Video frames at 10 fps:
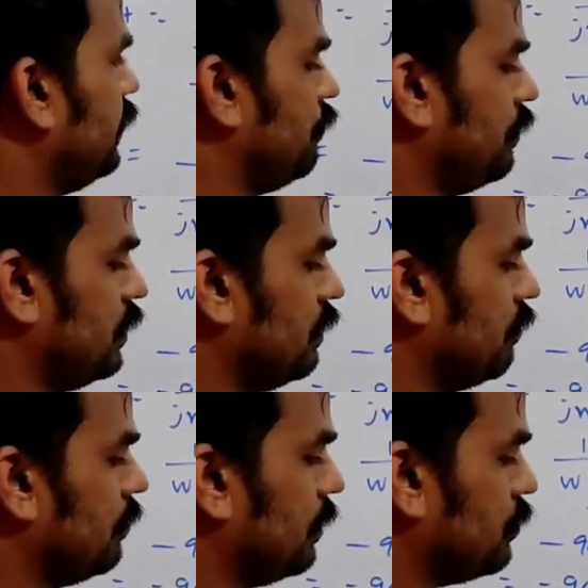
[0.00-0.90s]
by infinity
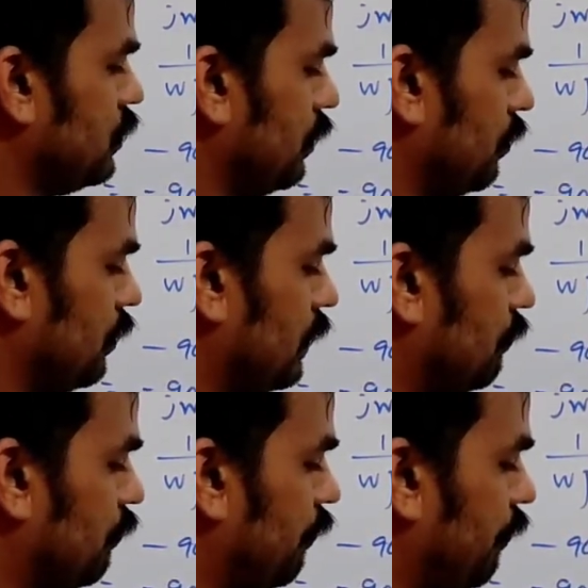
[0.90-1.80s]
will become 0
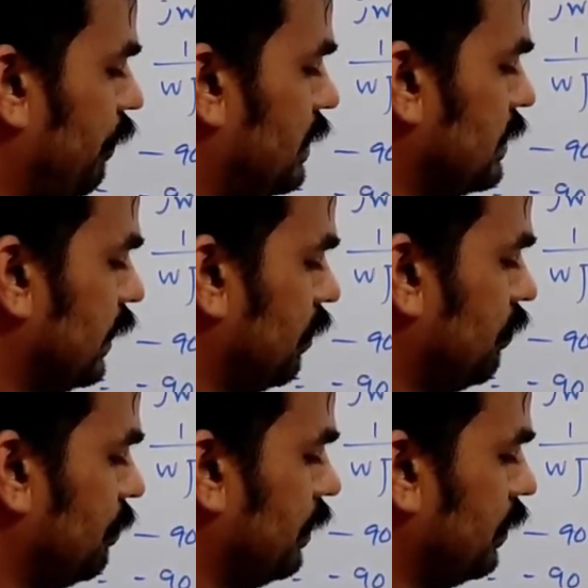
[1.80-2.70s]
and phase angle
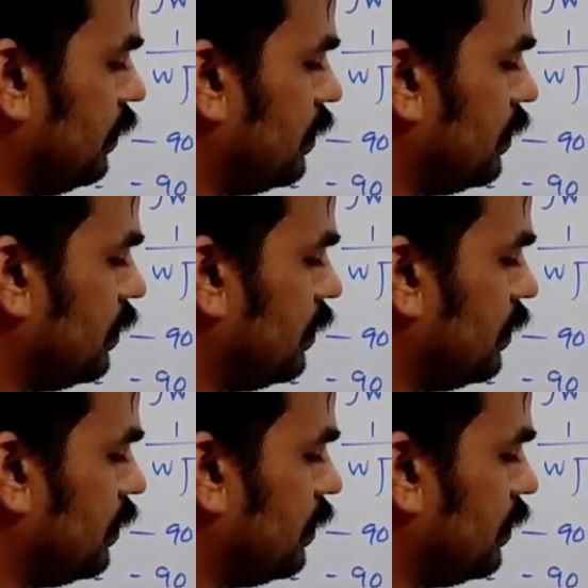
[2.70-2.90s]
will be